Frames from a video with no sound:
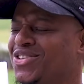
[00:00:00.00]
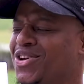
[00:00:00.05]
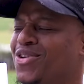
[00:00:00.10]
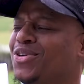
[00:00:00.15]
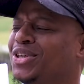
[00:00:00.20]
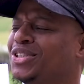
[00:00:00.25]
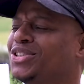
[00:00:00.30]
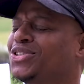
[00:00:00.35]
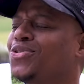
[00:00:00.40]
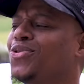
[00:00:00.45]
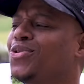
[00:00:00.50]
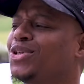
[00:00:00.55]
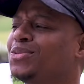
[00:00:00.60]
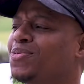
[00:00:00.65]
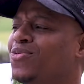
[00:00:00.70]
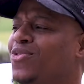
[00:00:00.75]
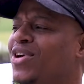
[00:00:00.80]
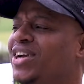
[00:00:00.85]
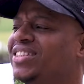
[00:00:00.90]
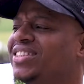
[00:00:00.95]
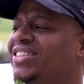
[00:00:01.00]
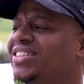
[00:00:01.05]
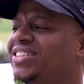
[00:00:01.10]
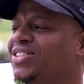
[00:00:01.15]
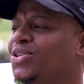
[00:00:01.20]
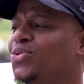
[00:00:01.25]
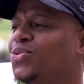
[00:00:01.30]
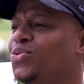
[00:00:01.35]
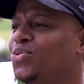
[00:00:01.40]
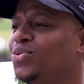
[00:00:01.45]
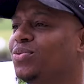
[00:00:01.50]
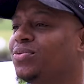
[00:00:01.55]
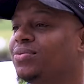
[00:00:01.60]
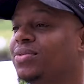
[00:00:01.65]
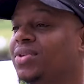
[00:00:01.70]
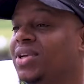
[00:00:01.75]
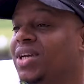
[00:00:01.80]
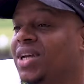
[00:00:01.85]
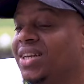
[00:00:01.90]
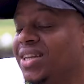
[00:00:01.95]
You're a true inspiration to
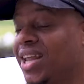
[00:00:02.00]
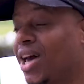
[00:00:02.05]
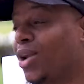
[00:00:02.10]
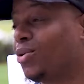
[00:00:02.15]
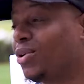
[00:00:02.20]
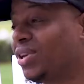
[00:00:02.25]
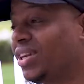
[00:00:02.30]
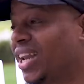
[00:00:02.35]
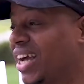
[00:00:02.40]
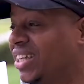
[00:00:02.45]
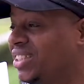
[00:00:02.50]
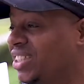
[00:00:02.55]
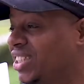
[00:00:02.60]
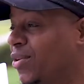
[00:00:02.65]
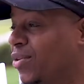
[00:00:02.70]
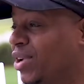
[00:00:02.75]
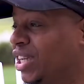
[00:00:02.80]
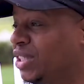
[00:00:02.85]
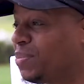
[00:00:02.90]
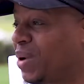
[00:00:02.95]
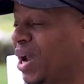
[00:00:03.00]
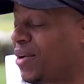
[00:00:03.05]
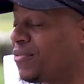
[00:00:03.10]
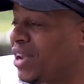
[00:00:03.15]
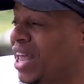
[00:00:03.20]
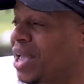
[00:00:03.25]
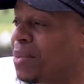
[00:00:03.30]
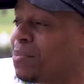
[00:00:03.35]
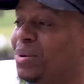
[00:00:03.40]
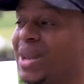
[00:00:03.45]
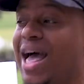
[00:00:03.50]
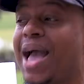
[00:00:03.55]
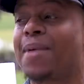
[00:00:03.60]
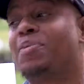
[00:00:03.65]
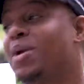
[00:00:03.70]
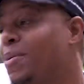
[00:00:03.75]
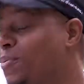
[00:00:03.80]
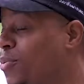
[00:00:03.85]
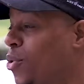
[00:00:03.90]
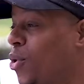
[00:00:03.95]
not only Nigerians, but I feel like black
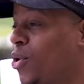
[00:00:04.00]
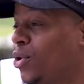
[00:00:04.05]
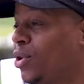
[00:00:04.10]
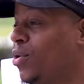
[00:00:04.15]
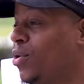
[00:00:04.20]
people all